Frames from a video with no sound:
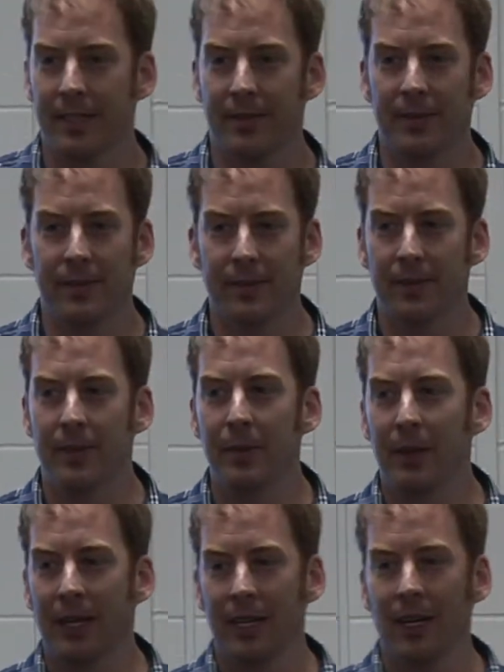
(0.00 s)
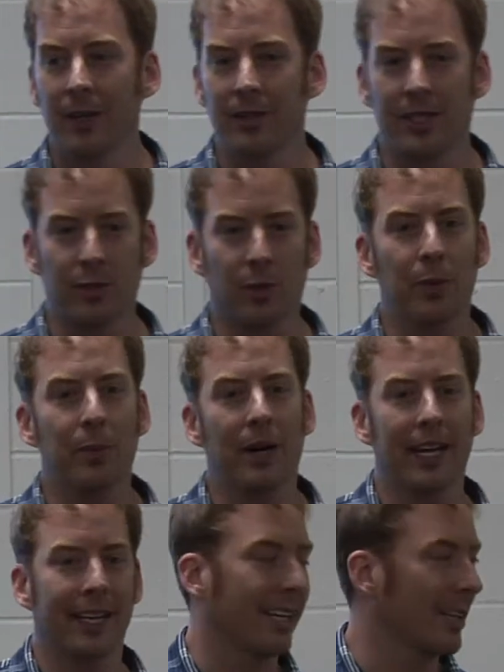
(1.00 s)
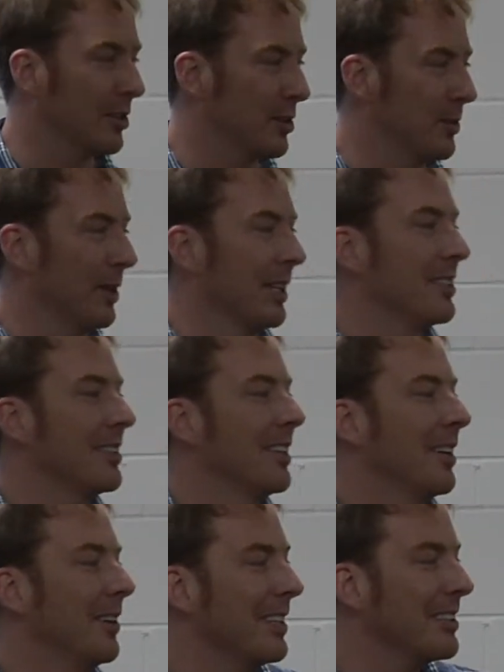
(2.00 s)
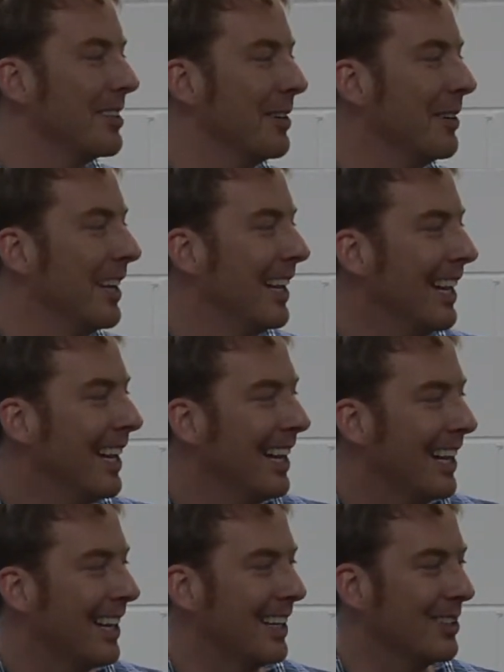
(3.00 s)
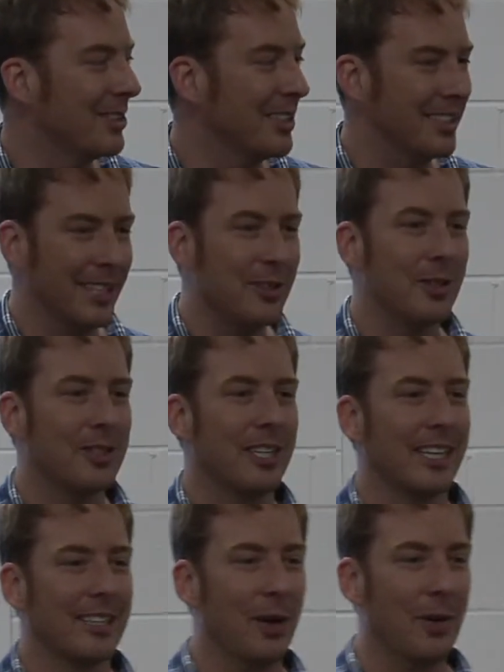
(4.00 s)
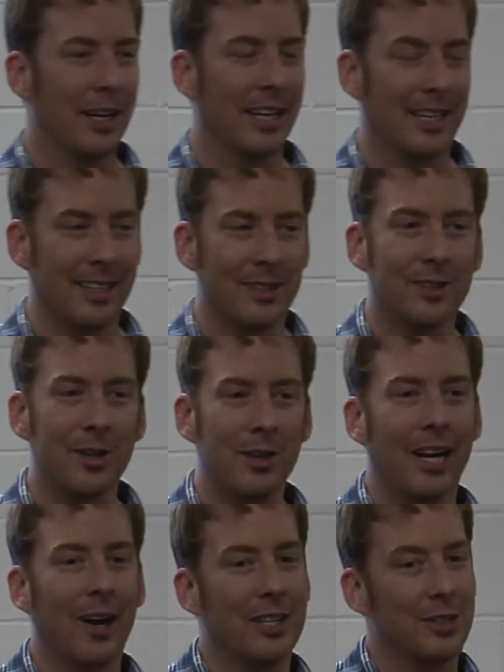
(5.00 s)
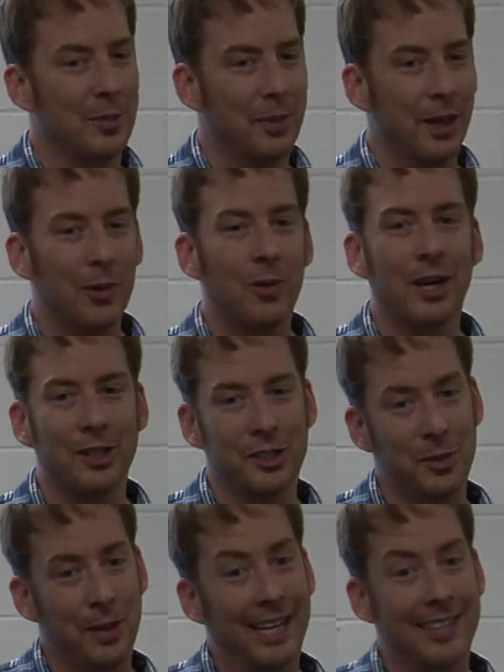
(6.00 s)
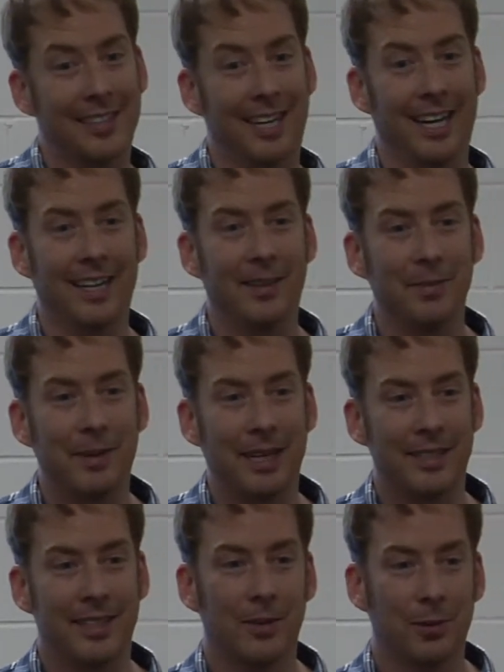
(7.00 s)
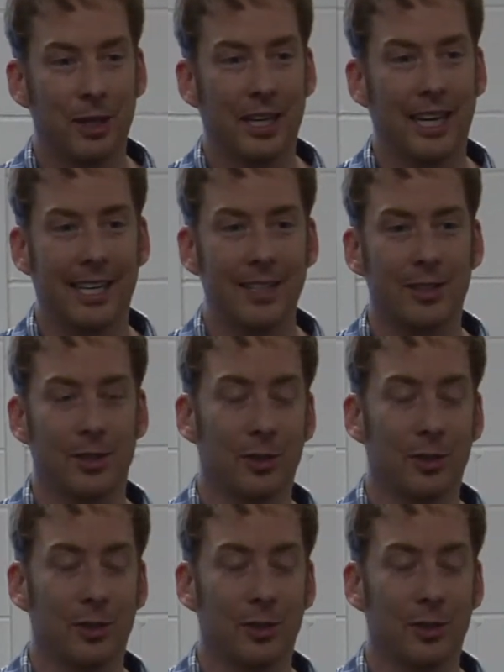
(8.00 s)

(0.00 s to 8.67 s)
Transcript: And if it's $50 million, that's worth buying that customer list, And so it's just interesting knowing that in certain areas, you better watch your backside based on where you get into.